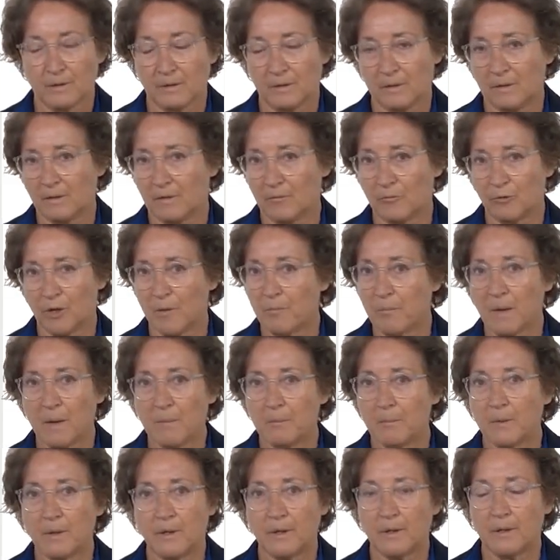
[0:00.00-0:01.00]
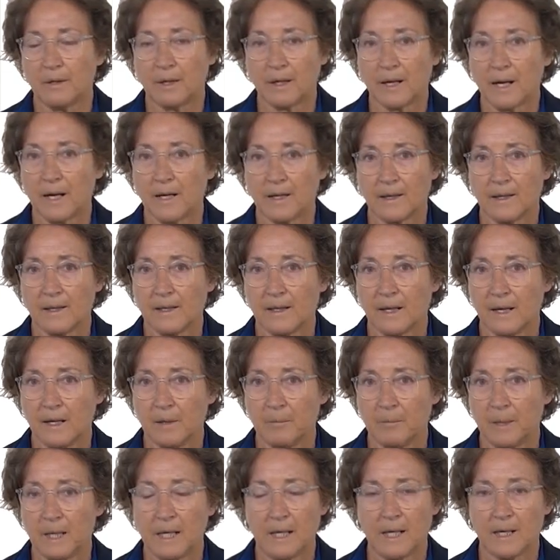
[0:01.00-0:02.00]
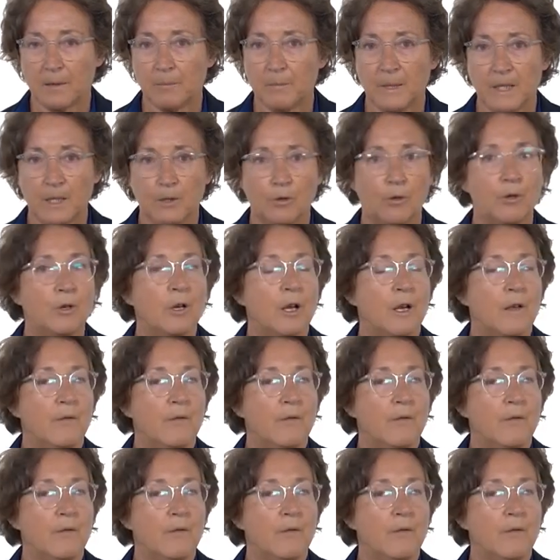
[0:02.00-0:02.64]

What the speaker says: remember Cardinal Bellarmino,